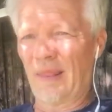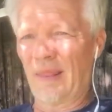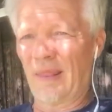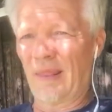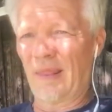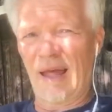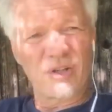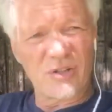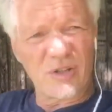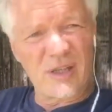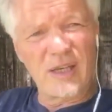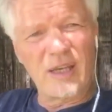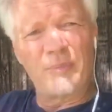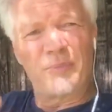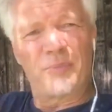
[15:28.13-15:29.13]
And that's
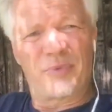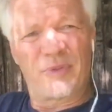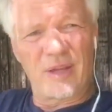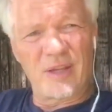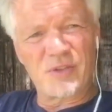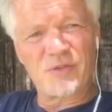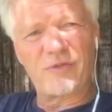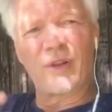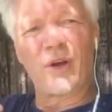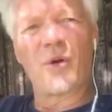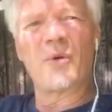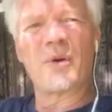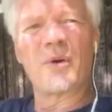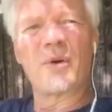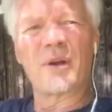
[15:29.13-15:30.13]
just to keep things
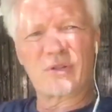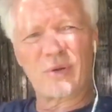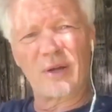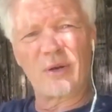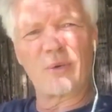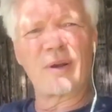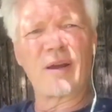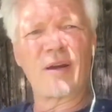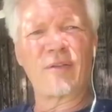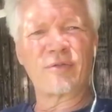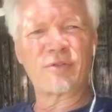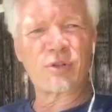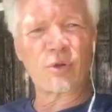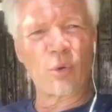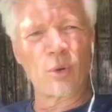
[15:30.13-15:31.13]
flowing so I don't
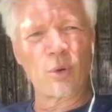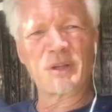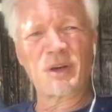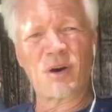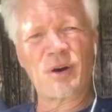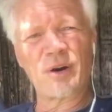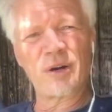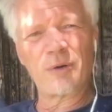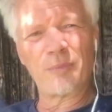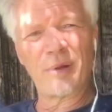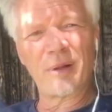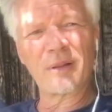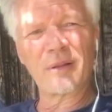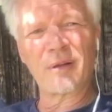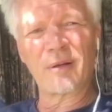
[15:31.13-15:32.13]
have soul
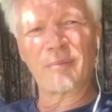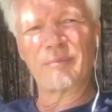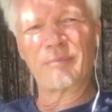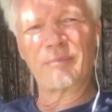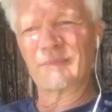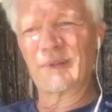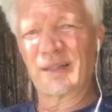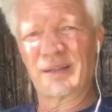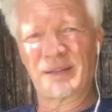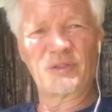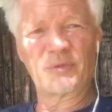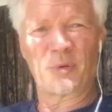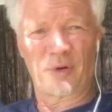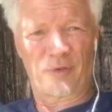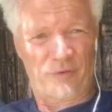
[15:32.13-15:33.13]
tartar buildup
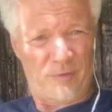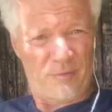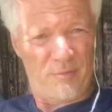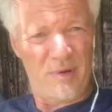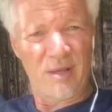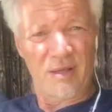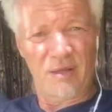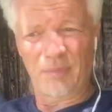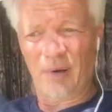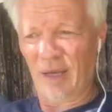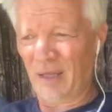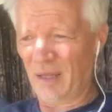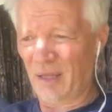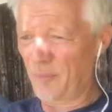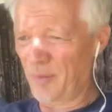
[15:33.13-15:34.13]
at this point for me. It
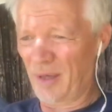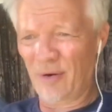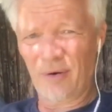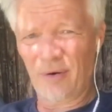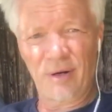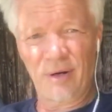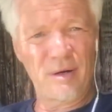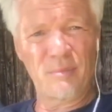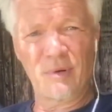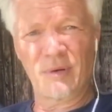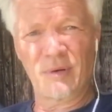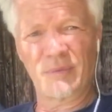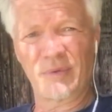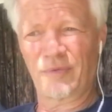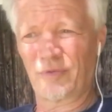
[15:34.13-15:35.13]
might get better here in
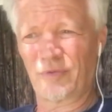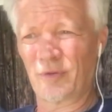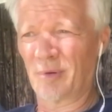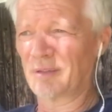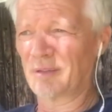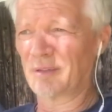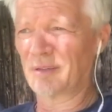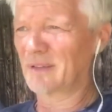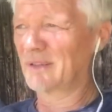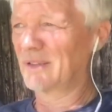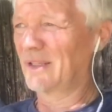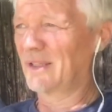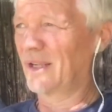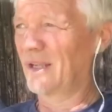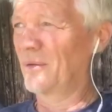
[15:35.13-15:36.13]
a few months,
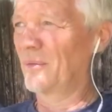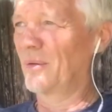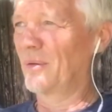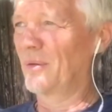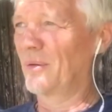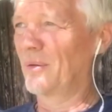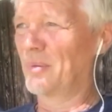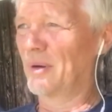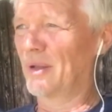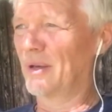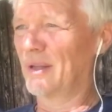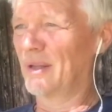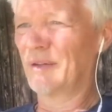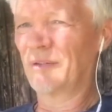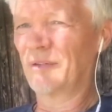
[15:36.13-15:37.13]

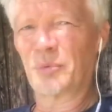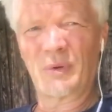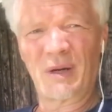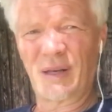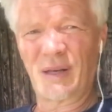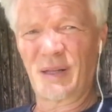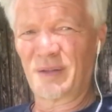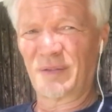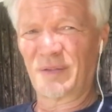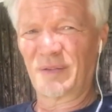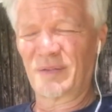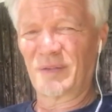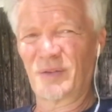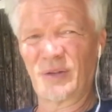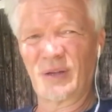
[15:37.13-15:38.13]
but it is what it is.
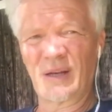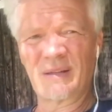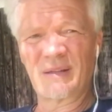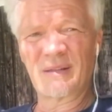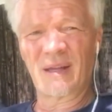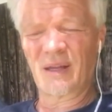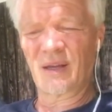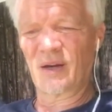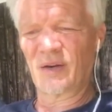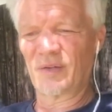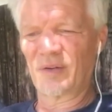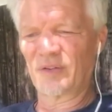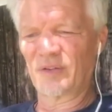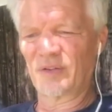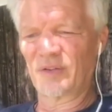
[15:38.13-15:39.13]
You got to take
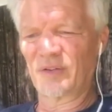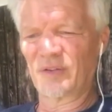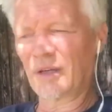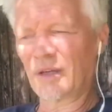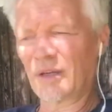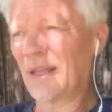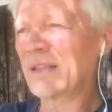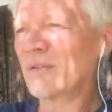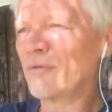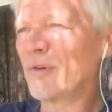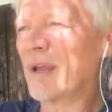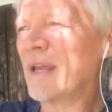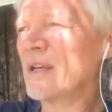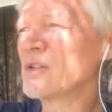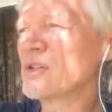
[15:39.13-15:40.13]
care of it. So the
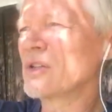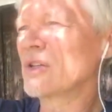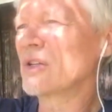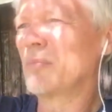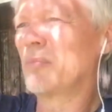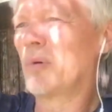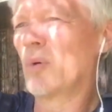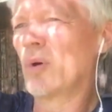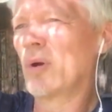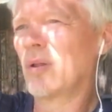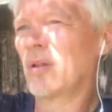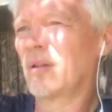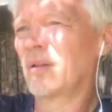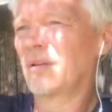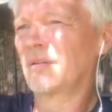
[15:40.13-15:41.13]
collective rage is going to
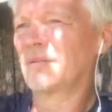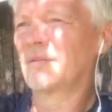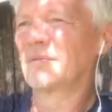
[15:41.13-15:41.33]
boil.